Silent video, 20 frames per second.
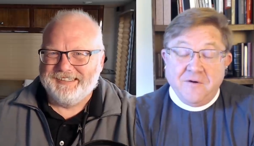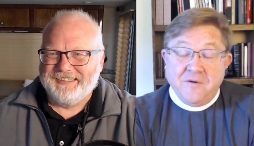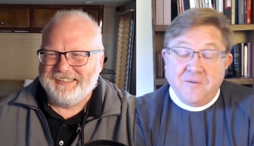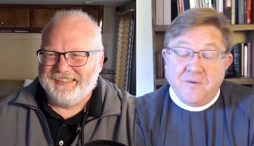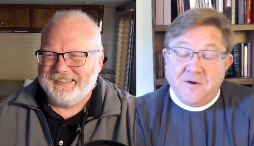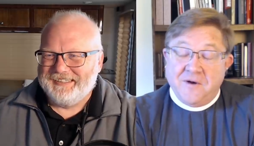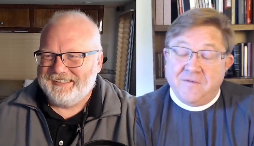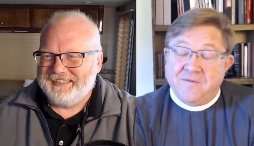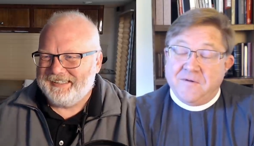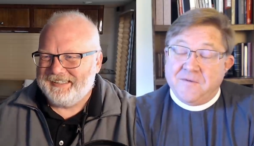Speaker 1: or
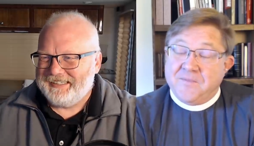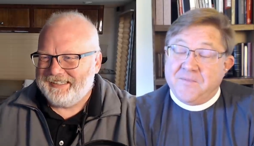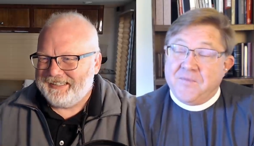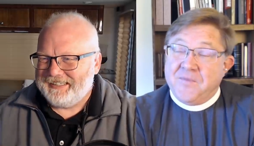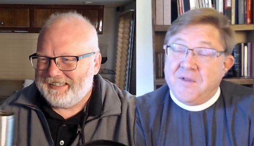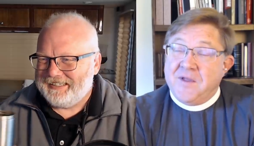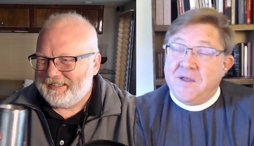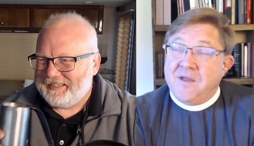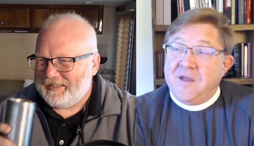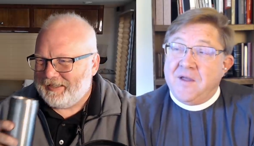whatever.
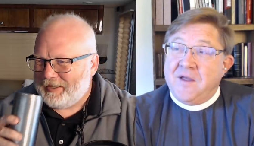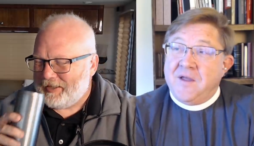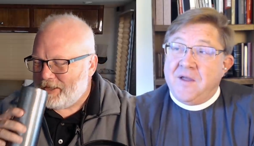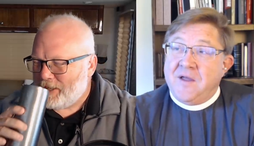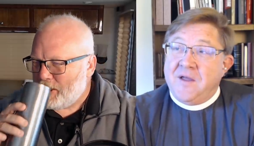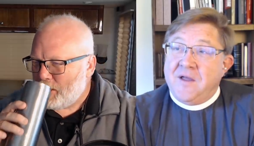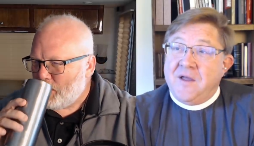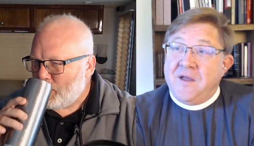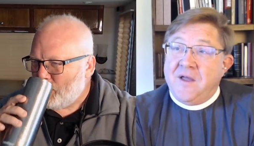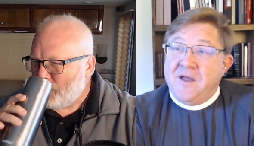
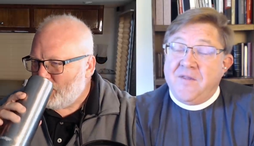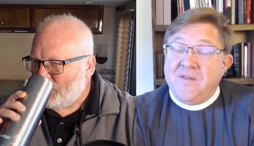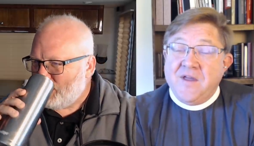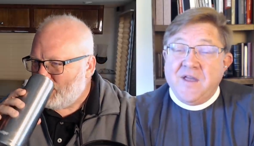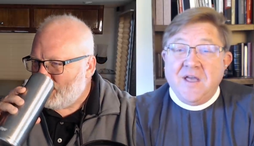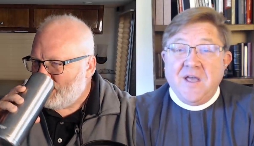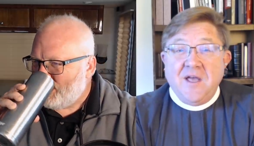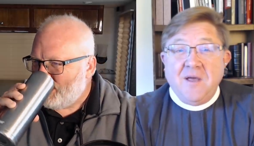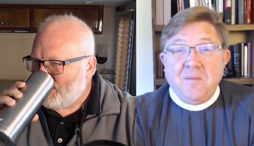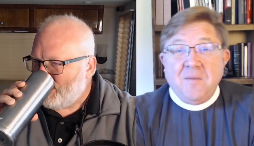And
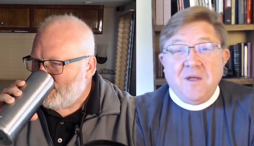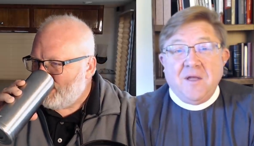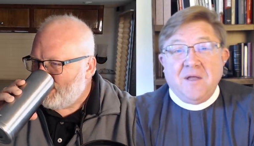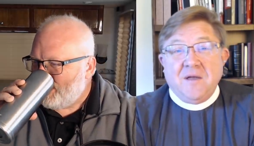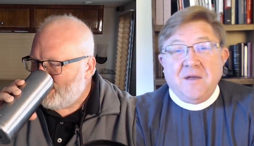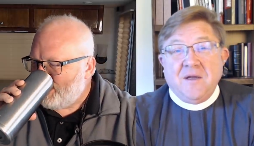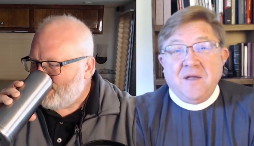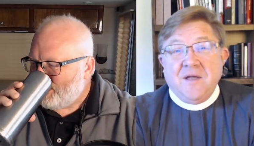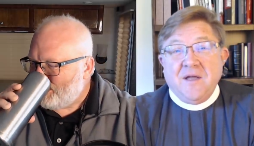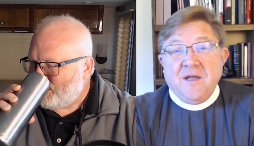they came
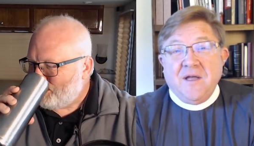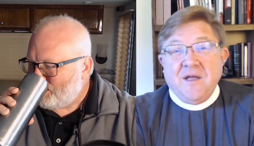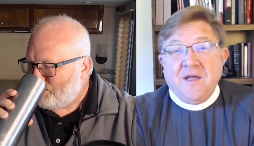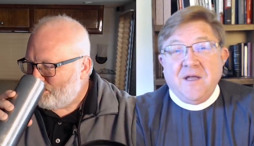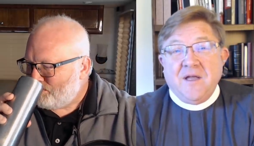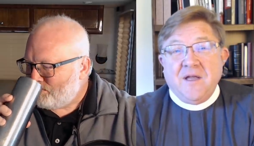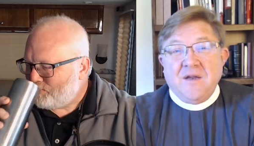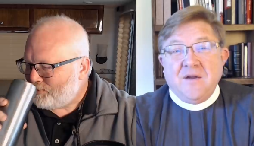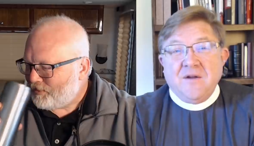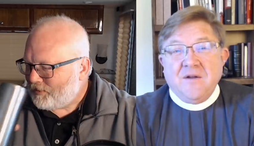in
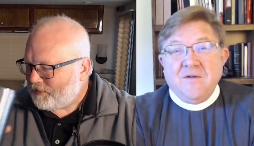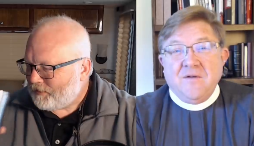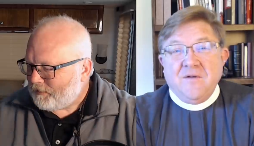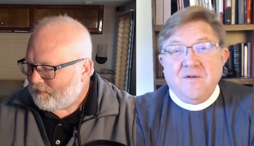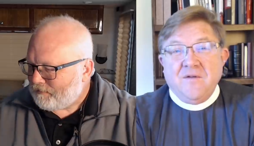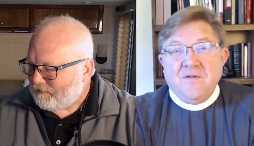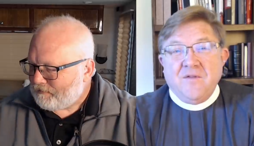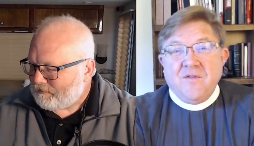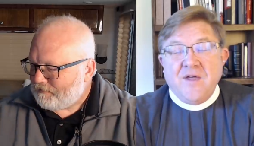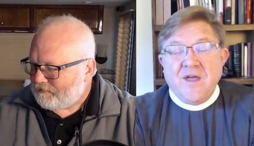and
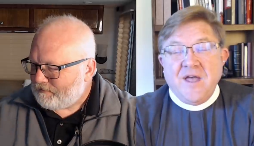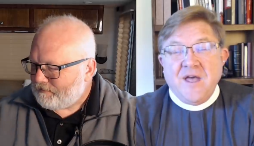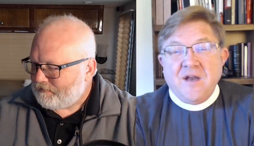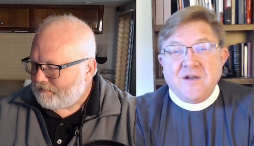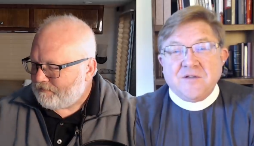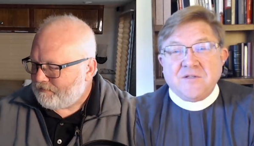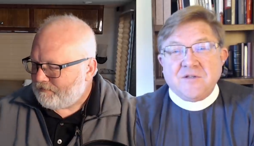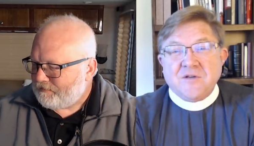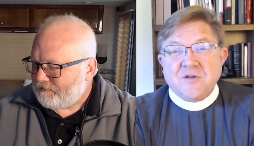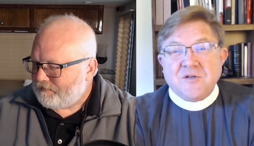they
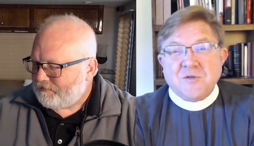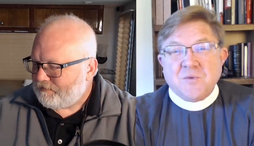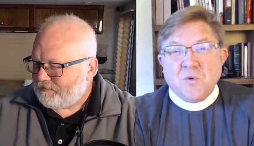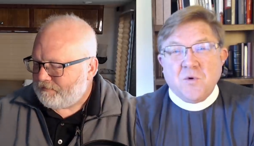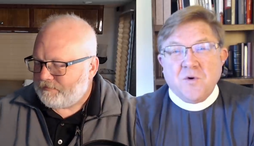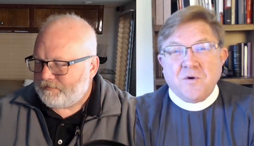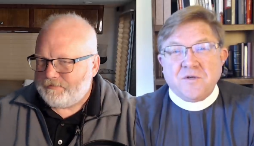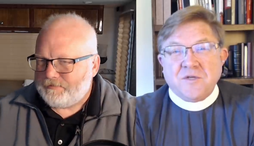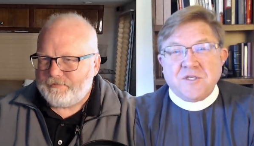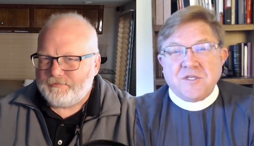had a search
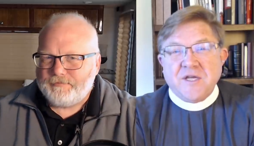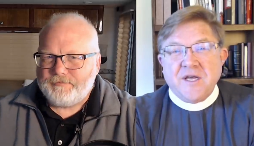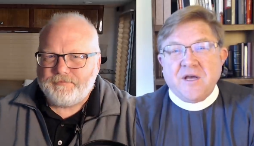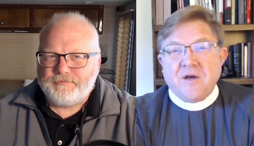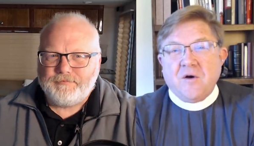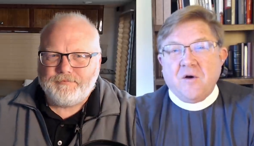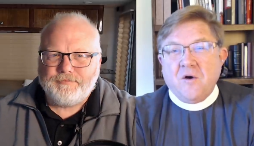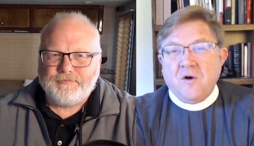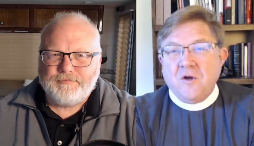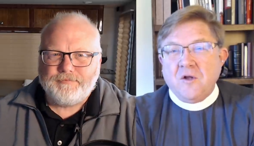warrant to
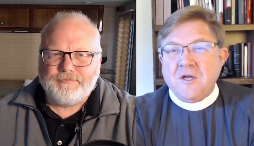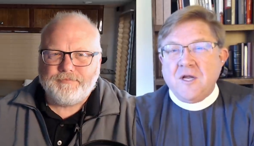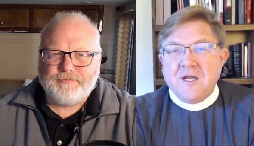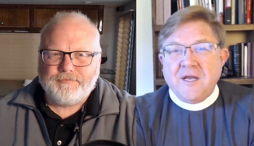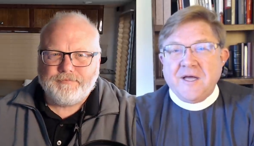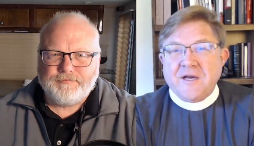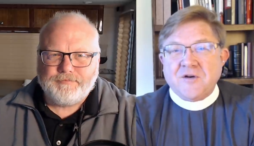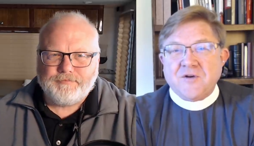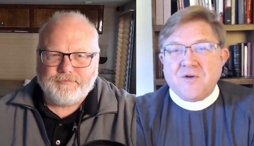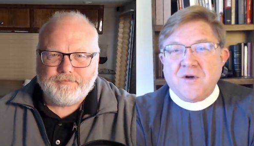take all
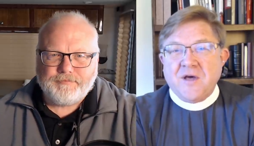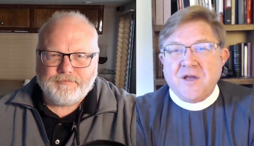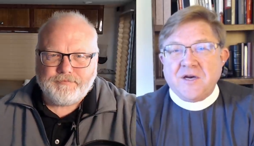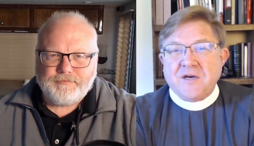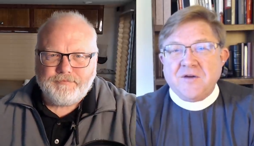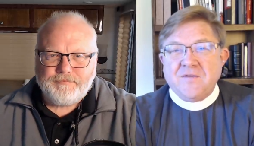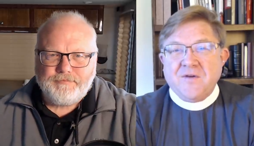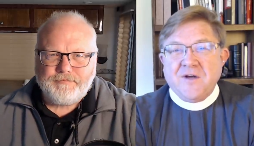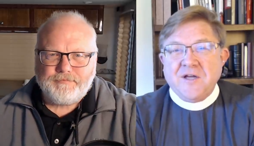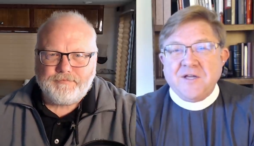
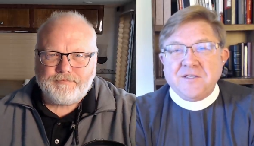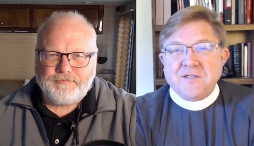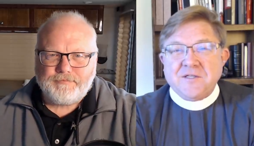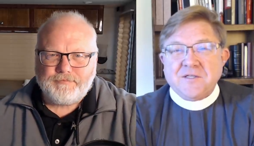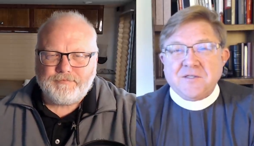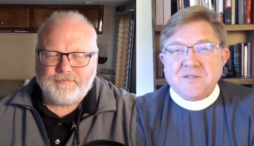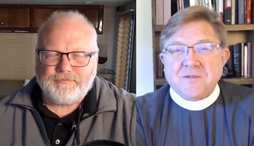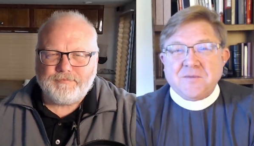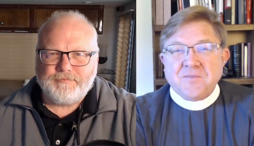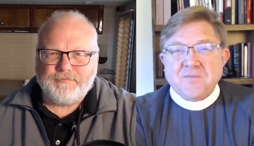electronic
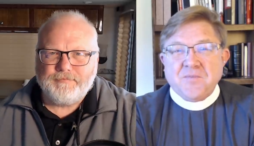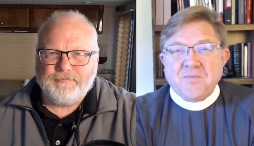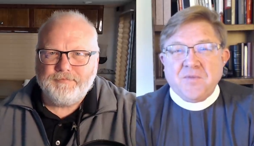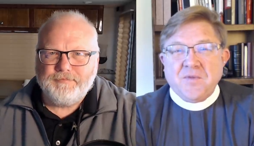devices.